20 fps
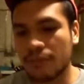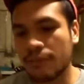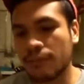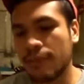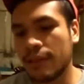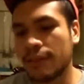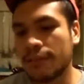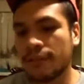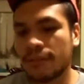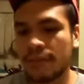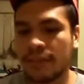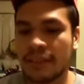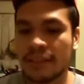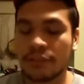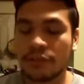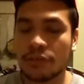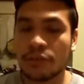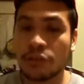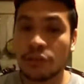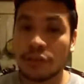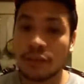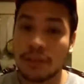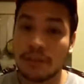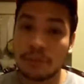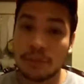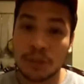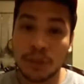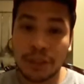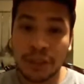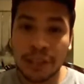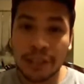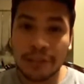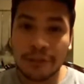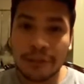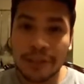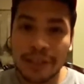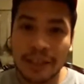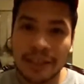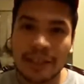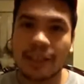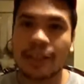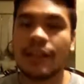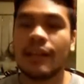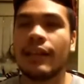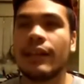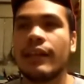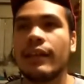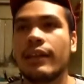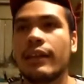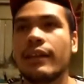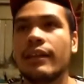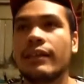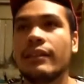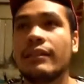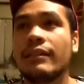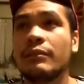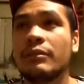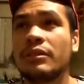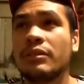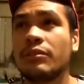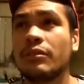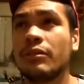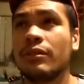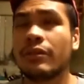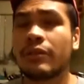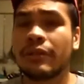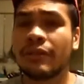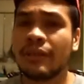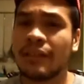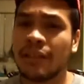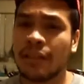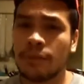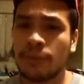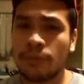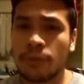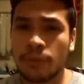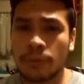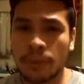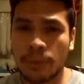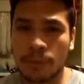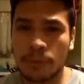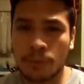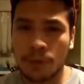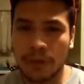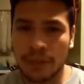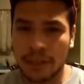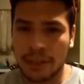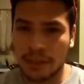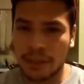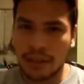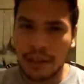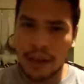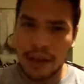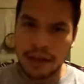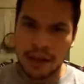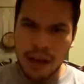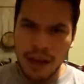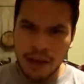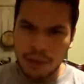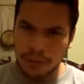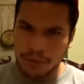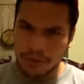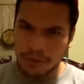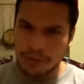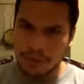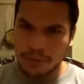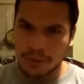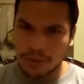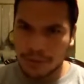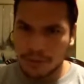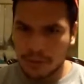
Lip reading: with the introduction of machinery, there is no longer a need for people working 8 hours.